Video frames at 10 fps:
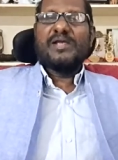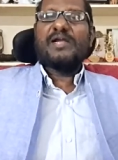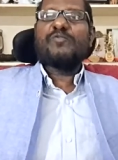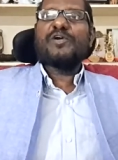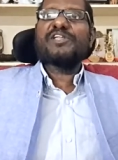
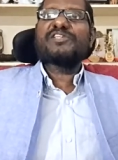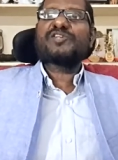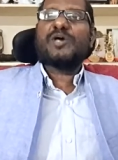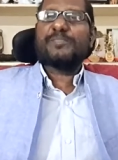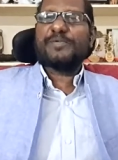And what
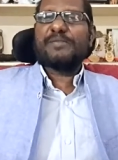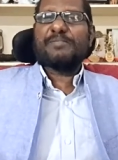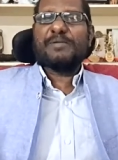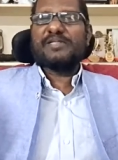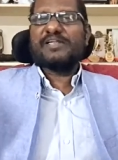is
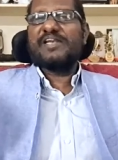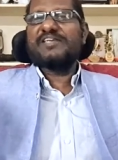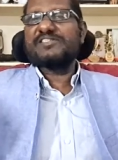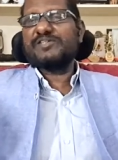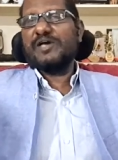corporate public
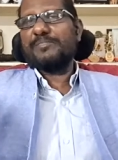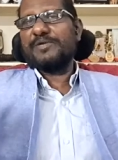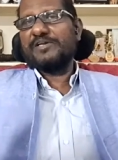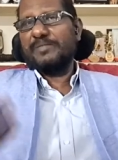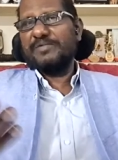relations,
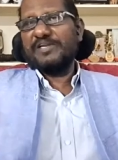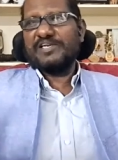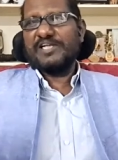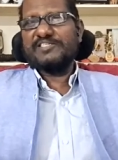corporate communication?